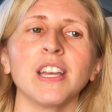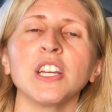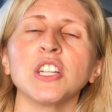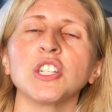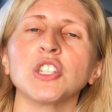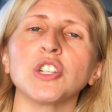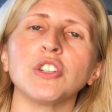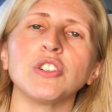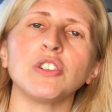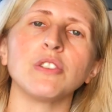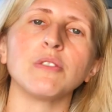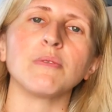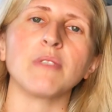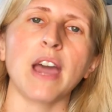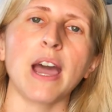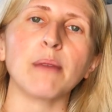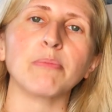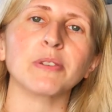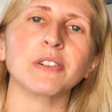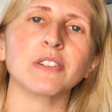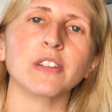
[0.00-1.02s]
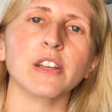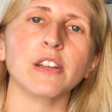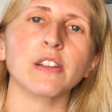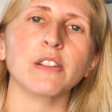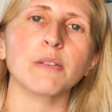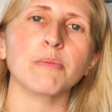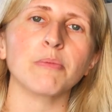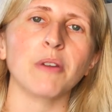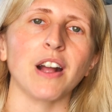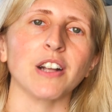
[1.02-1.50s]
to do that
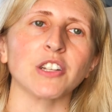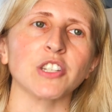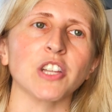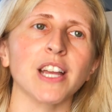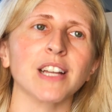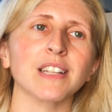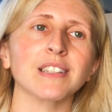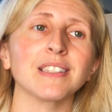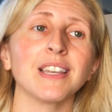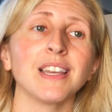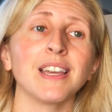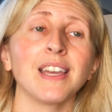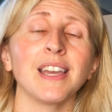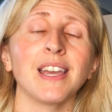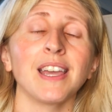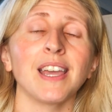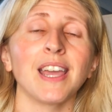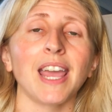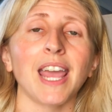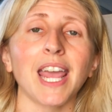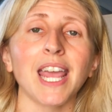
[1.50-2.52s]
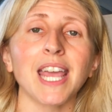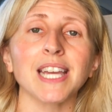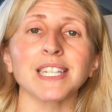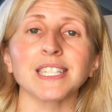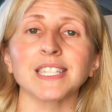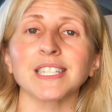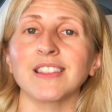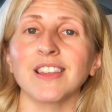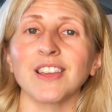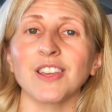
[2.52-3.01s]
particular project
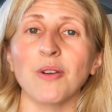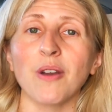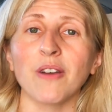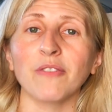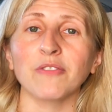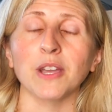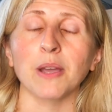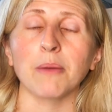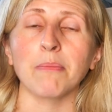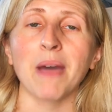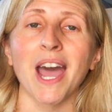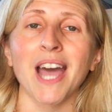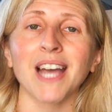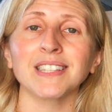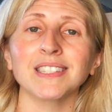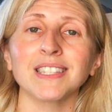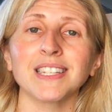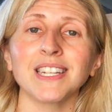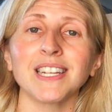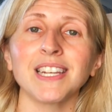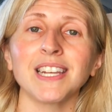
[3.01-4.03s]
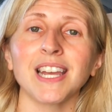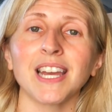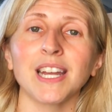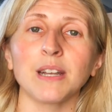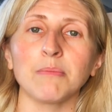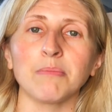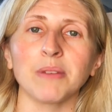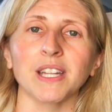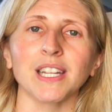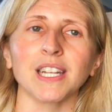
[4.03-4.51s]
and that you have the capacity
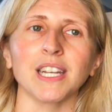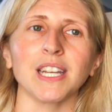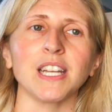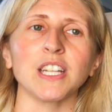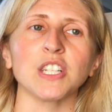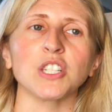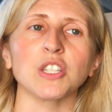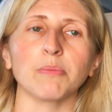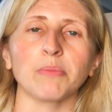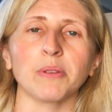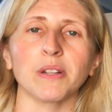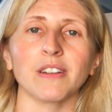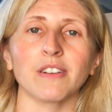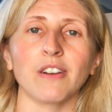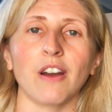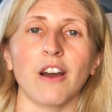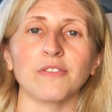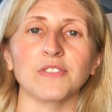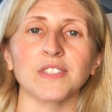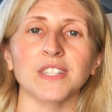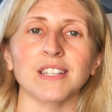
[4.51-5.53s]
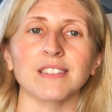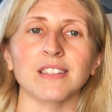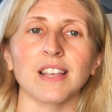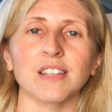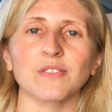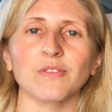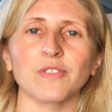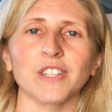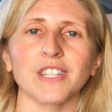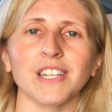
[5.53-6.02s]
and ability to pull it off
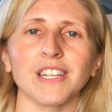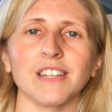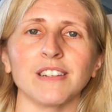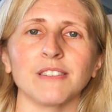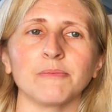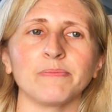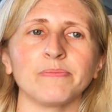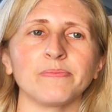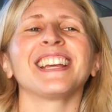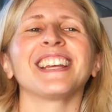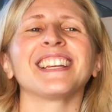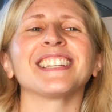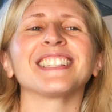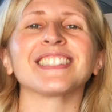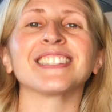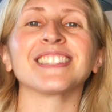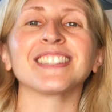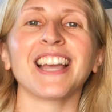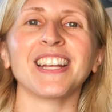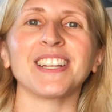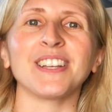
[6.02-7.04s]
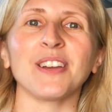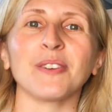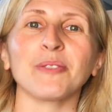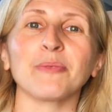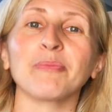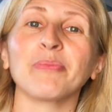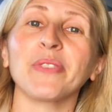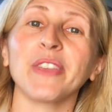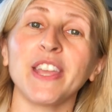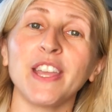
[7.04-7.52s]
successfully. Side
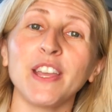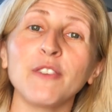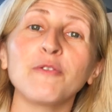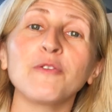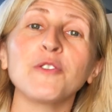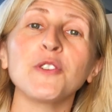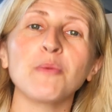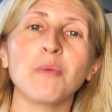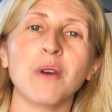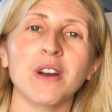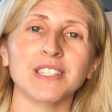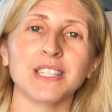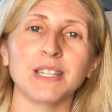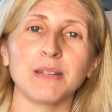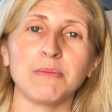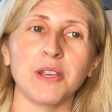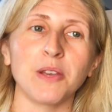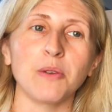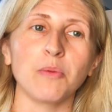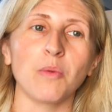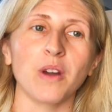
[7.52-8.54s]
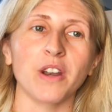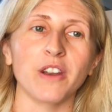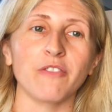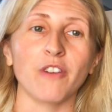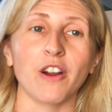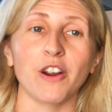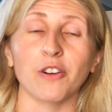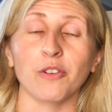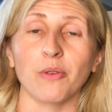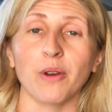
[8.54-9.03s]
note, if you want to be one of
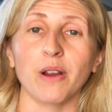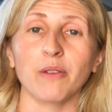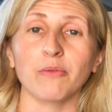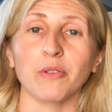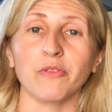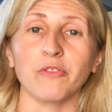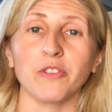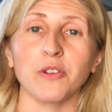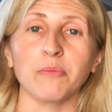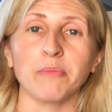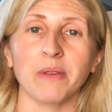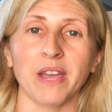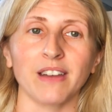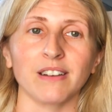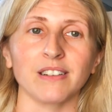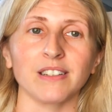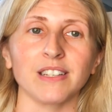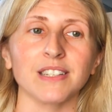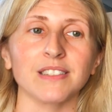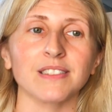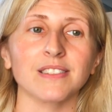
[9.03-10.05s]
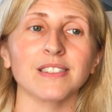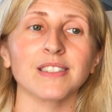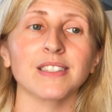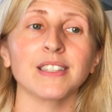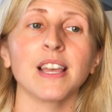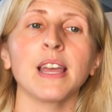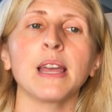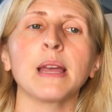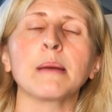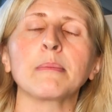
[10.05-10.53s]
our grant review
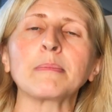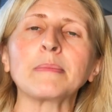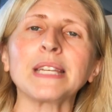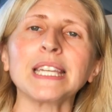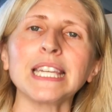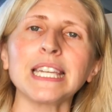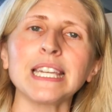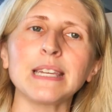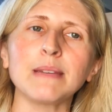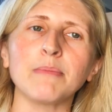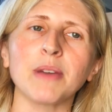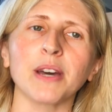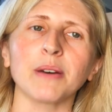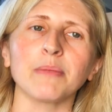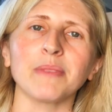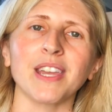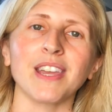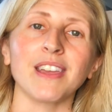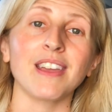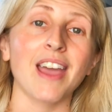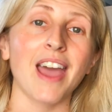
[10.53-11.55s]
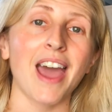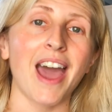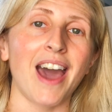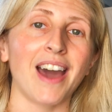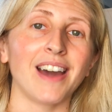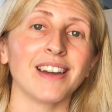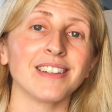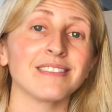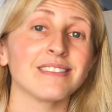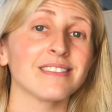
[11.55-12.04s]
panelists, email me
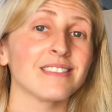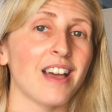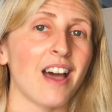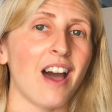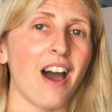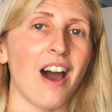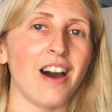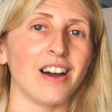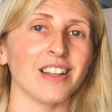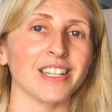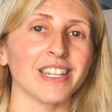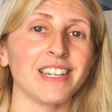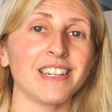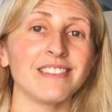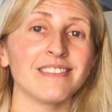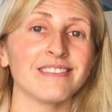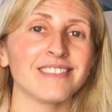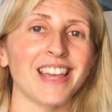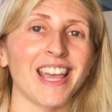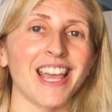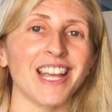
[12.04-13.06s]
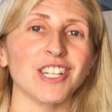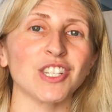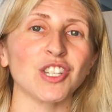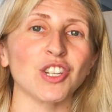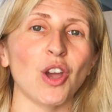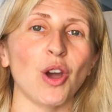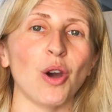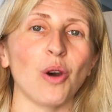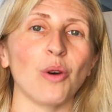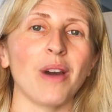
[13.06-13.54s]
at Holly,
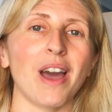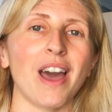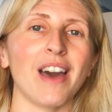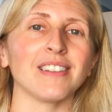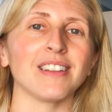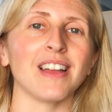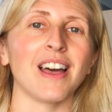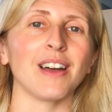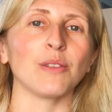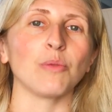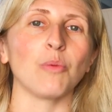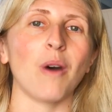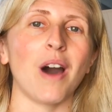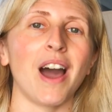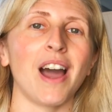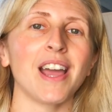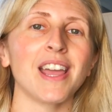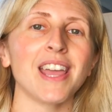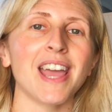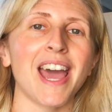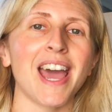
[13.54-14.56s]
HOLLY,